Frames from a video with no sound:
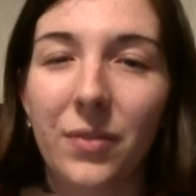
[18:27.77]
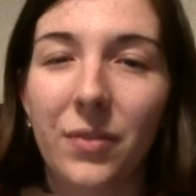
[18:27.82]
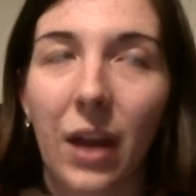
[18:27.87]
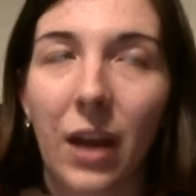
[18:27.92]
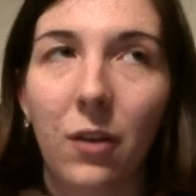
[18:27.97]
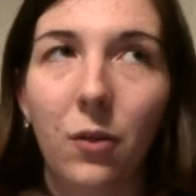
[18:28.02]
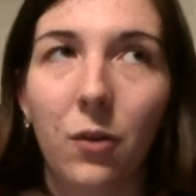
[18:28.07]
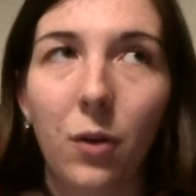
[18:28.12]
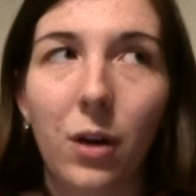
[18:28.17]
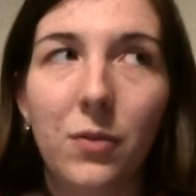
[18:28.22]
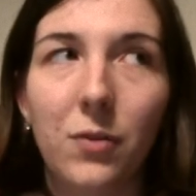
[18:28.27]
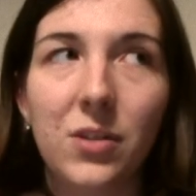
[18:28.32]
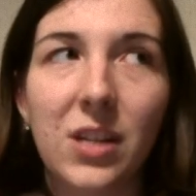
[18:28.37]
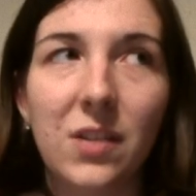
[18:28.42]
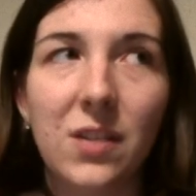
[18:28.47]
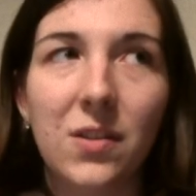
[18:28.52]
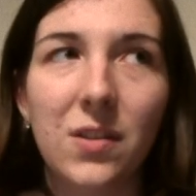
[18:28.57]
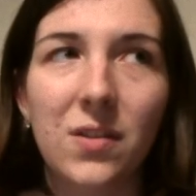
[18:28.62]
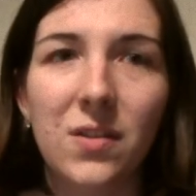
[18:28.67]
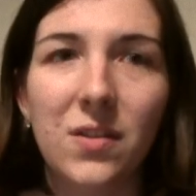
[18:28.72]
like Story of
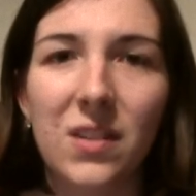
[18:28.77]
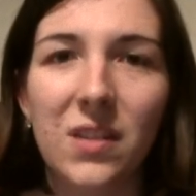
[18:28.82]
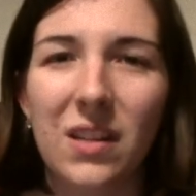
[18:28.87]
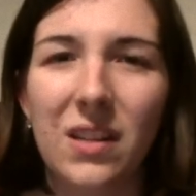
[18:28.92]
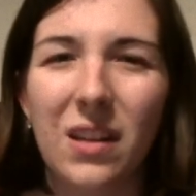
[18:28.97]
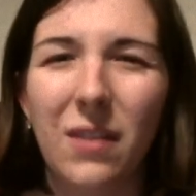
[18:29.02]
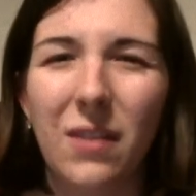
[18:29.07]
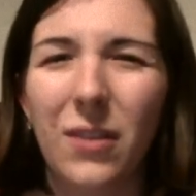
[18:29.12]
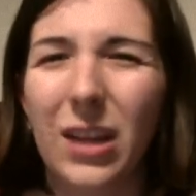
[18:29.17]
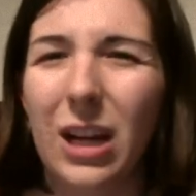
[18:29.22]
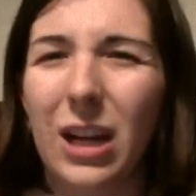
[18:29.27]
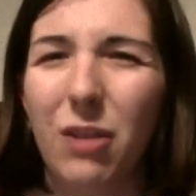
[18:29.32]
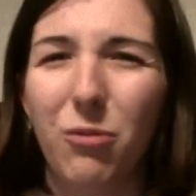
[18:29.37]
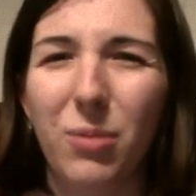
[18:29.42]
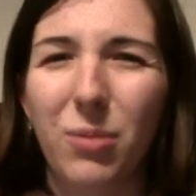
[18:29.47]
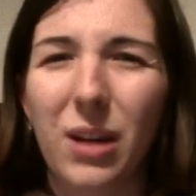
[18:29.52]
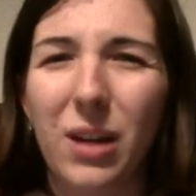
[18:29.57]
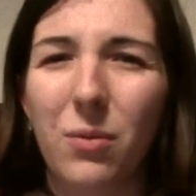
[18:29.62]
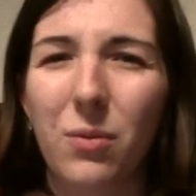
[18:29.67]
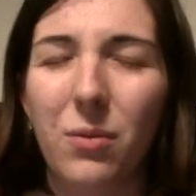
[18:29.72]
Seasons, and I feel like
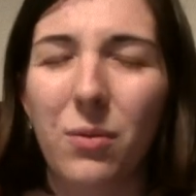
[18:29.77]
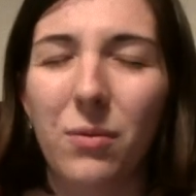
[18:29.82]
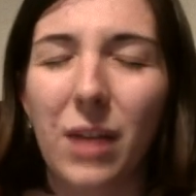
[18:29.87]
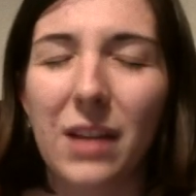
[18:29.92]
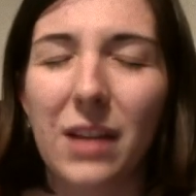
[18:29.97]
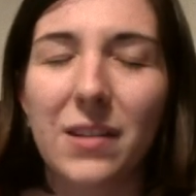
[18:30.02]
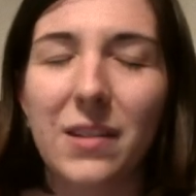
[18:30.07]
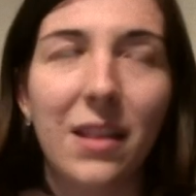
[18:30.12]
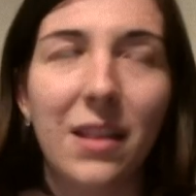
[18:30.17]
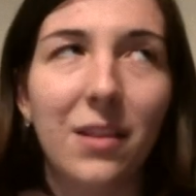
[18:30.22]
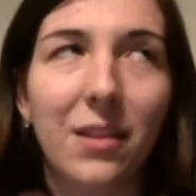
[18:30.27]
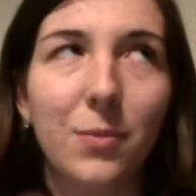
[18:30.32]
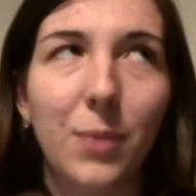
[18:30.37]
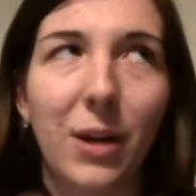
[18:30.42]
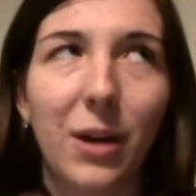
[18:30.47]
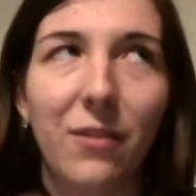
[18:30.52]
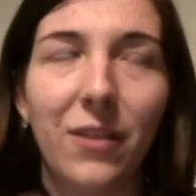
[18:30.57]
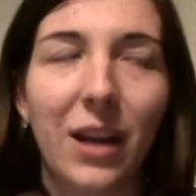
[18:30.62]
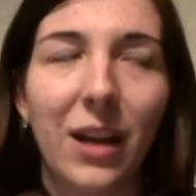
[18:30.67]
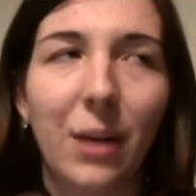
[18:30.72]
I said this,
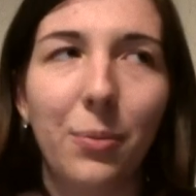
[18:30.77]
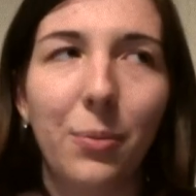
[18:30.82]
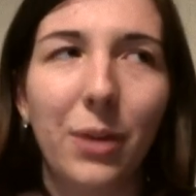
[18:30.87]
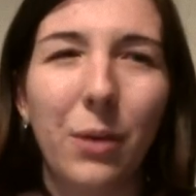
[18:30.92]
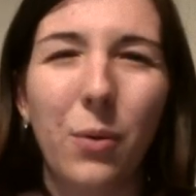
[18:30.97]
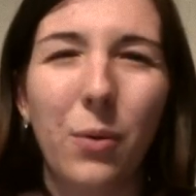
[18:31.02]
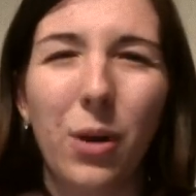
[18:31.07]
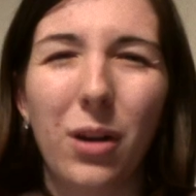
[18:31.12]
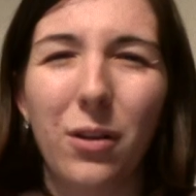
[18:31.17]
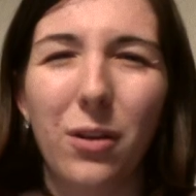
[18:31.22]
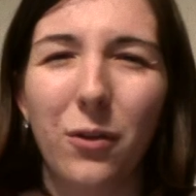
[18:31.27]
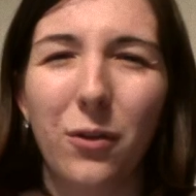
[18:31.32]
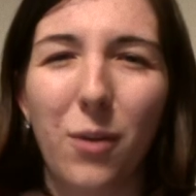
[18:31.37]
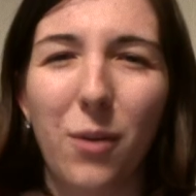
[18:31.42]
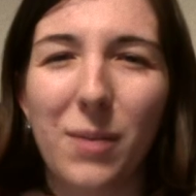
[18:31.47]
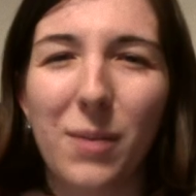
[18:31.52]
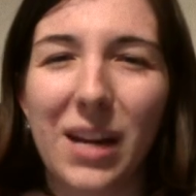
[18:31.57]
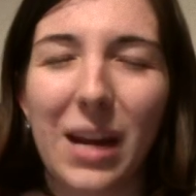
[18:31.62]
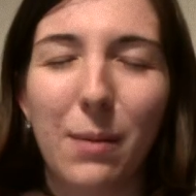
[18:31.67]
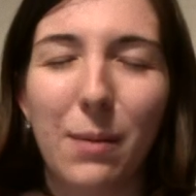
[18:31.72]
but I feel like I played one other
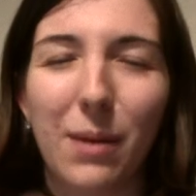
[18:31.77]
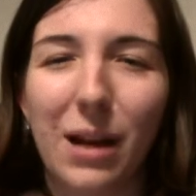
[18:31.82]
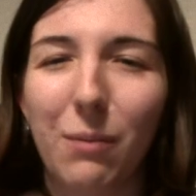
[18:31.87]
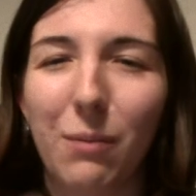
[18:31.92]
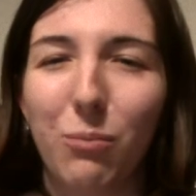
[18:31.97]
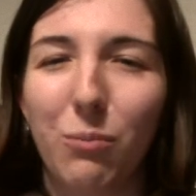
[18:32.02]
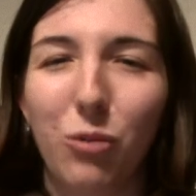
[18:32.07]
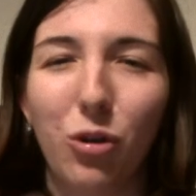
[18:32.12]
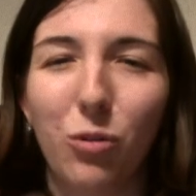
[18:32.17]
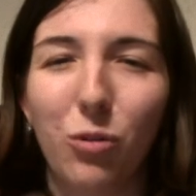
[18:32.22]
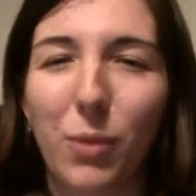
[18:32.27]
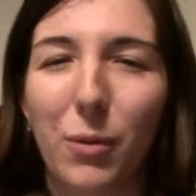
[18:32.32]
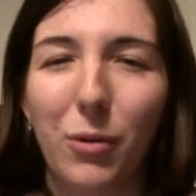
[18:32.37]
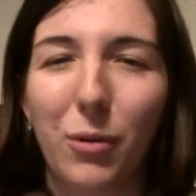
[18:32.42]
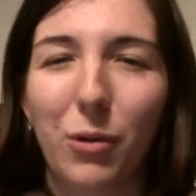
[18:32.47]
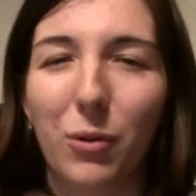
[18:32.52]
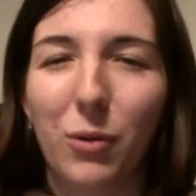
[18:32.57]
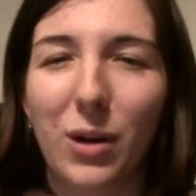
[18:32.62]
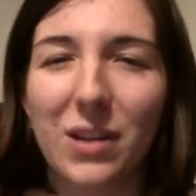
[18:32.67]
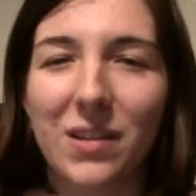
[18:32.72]
farming game and I couldn't remember
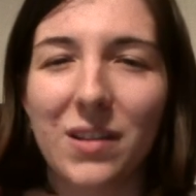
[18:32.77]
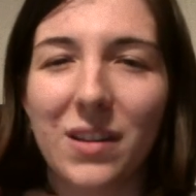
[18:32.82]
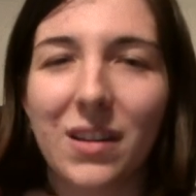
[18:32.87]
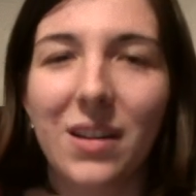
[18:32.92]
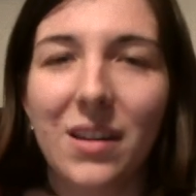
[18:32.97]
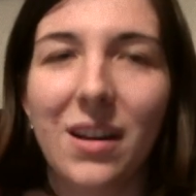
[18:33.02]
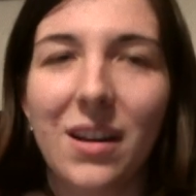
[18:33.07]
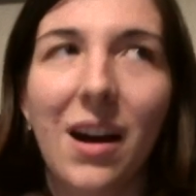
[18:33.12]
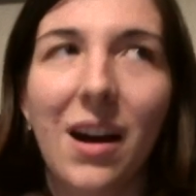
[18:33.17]
what it was.